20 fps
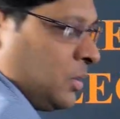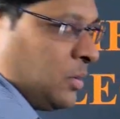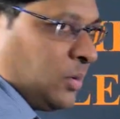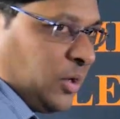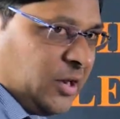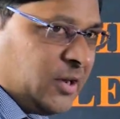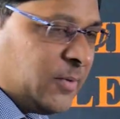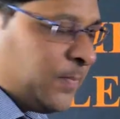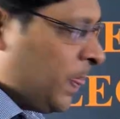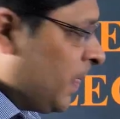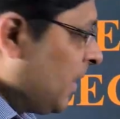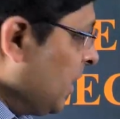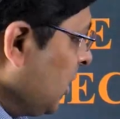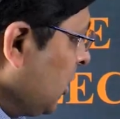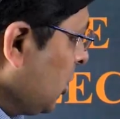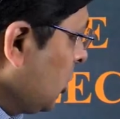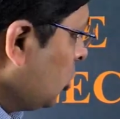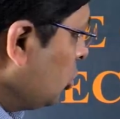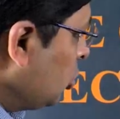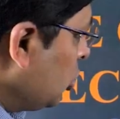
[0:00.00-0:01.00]
right?
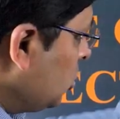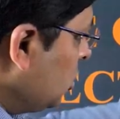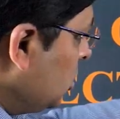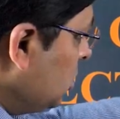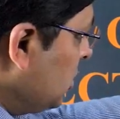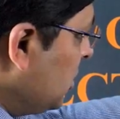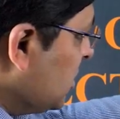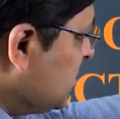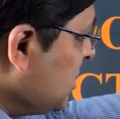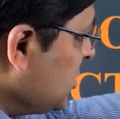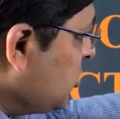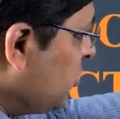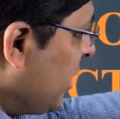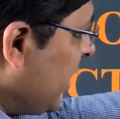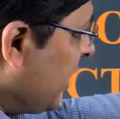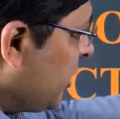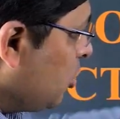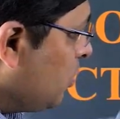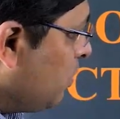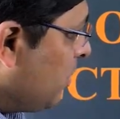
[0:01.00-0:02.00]
So this is
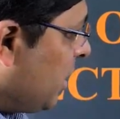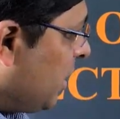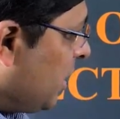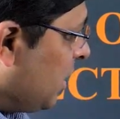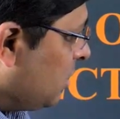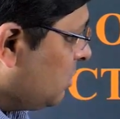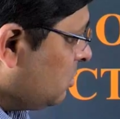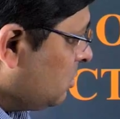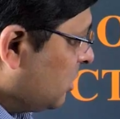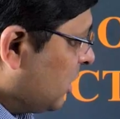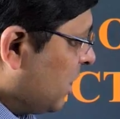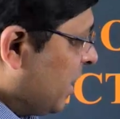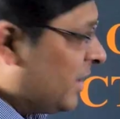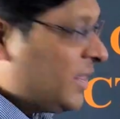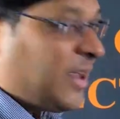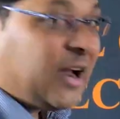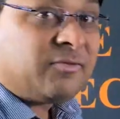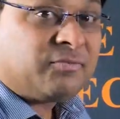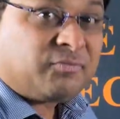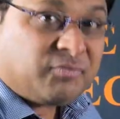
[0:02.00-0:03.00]
where you may
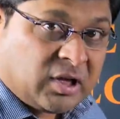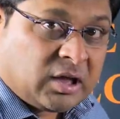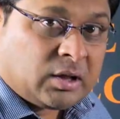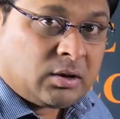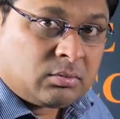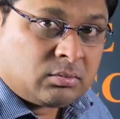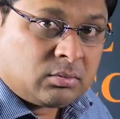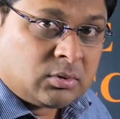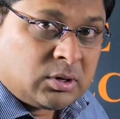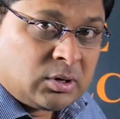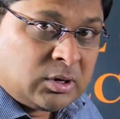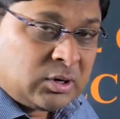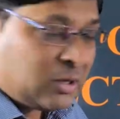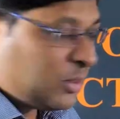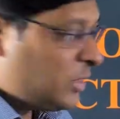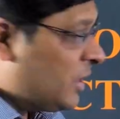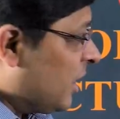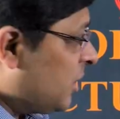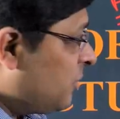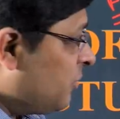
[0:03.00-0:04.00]
get that feel
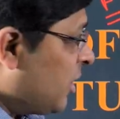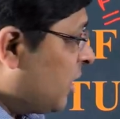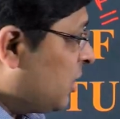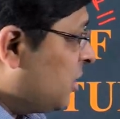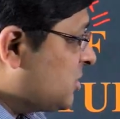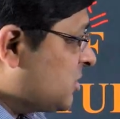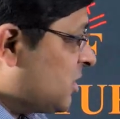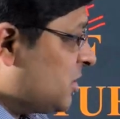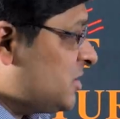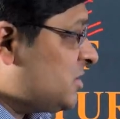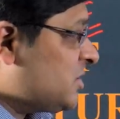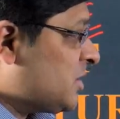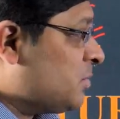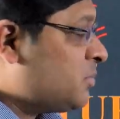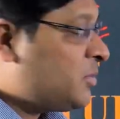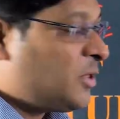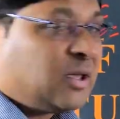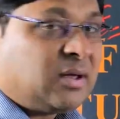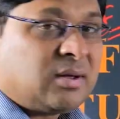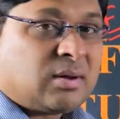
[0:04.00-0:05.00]
that we are discussing
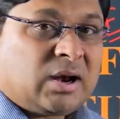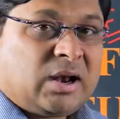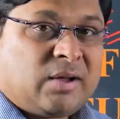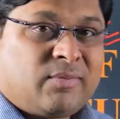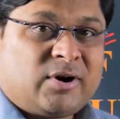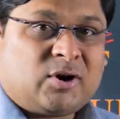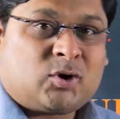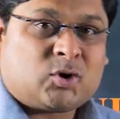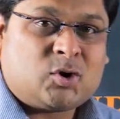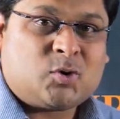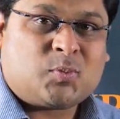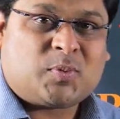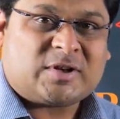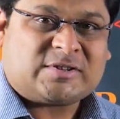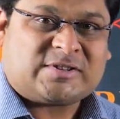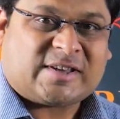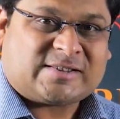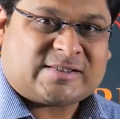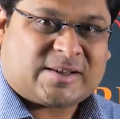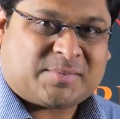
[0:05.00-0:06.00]
something relevant to
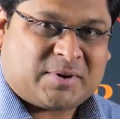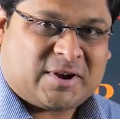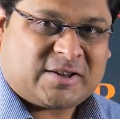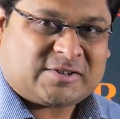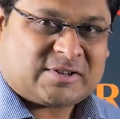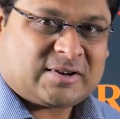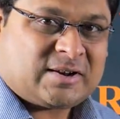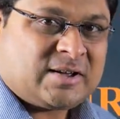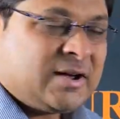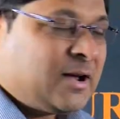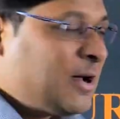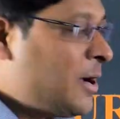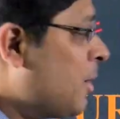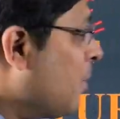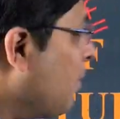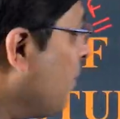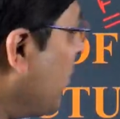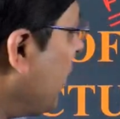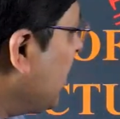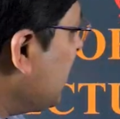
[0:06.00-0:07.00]
UPSC examination,
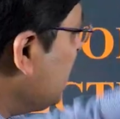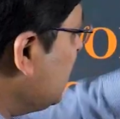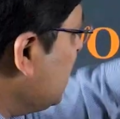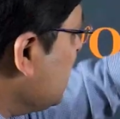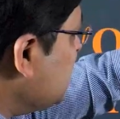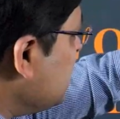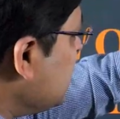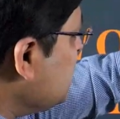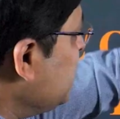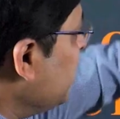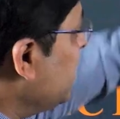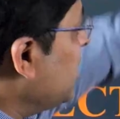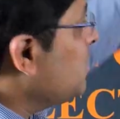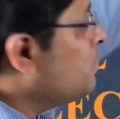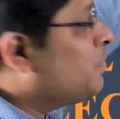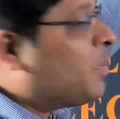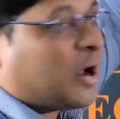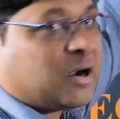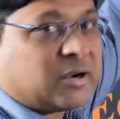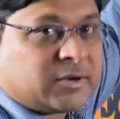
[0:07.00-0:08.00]
but this is
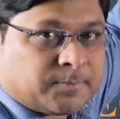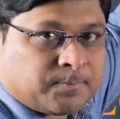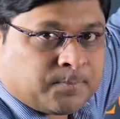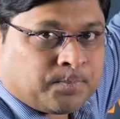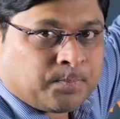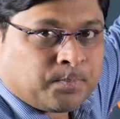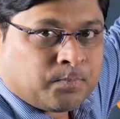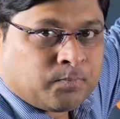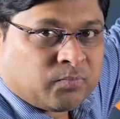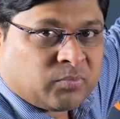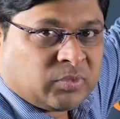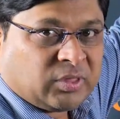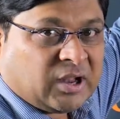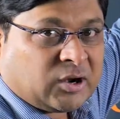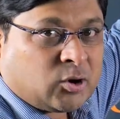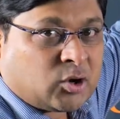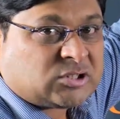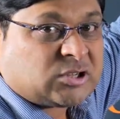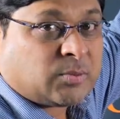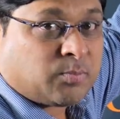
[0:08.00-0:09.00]
hidden part
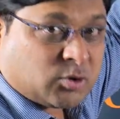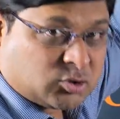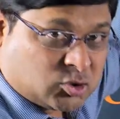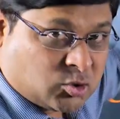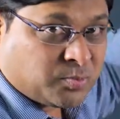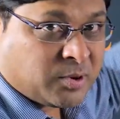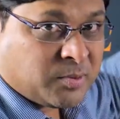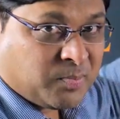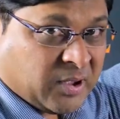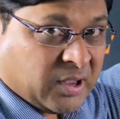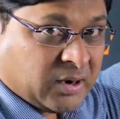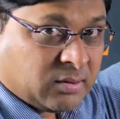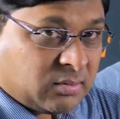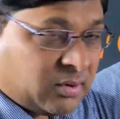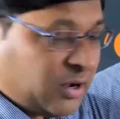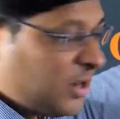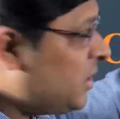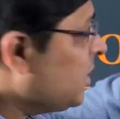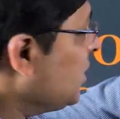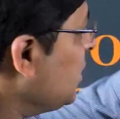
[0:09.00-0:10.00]
that you are supposed to prepare,
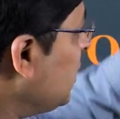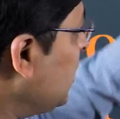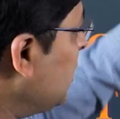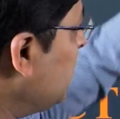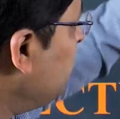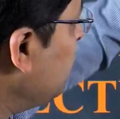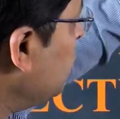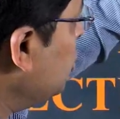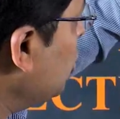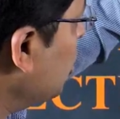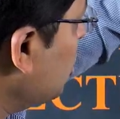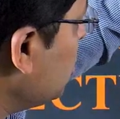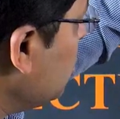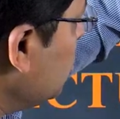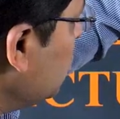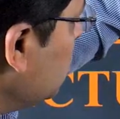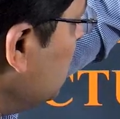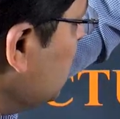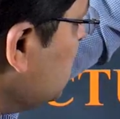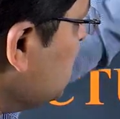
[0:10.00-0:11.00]
right? If you don't
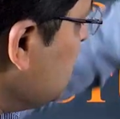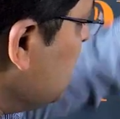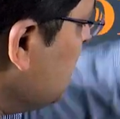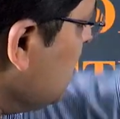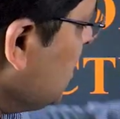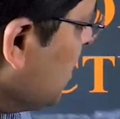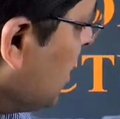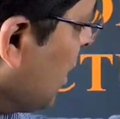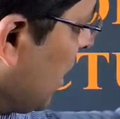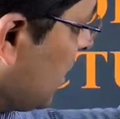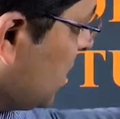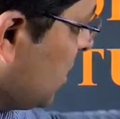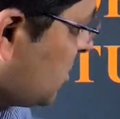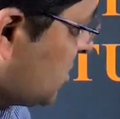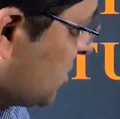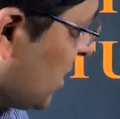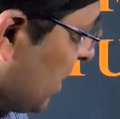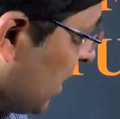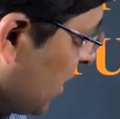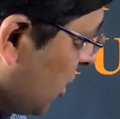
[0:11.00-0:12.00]
do this,
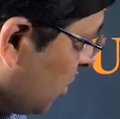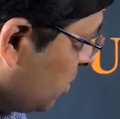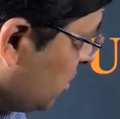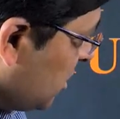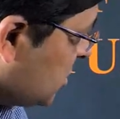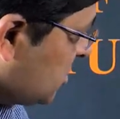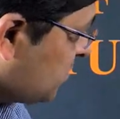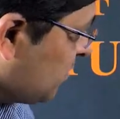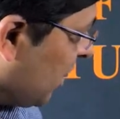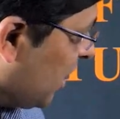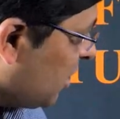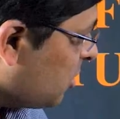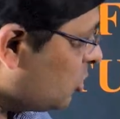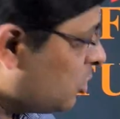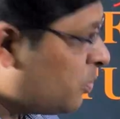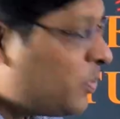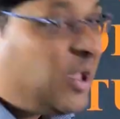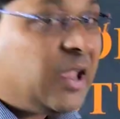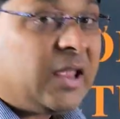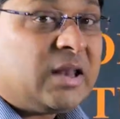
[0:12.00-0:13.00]
understanding of this part
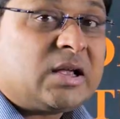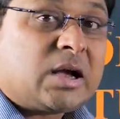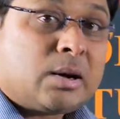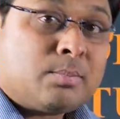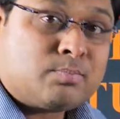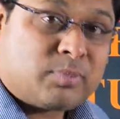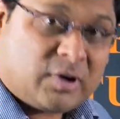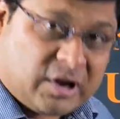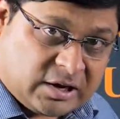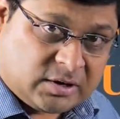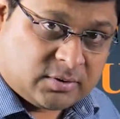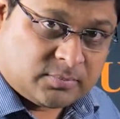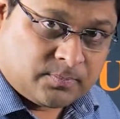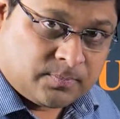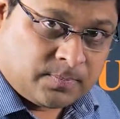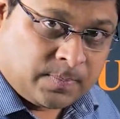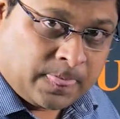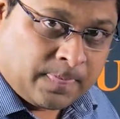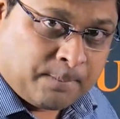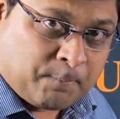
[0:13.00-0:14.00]
would be incomplete,
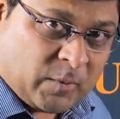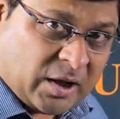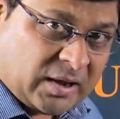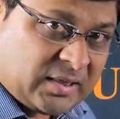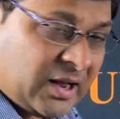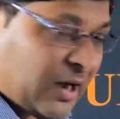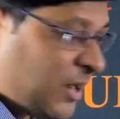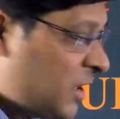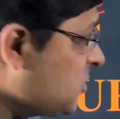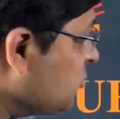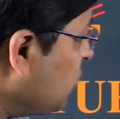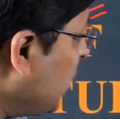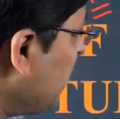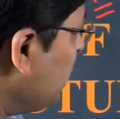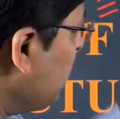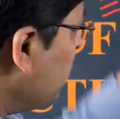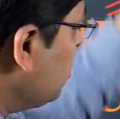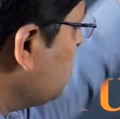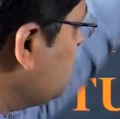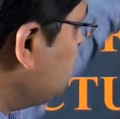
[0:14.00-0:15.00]
and that is why
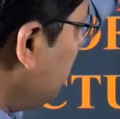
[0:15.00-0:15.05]
we would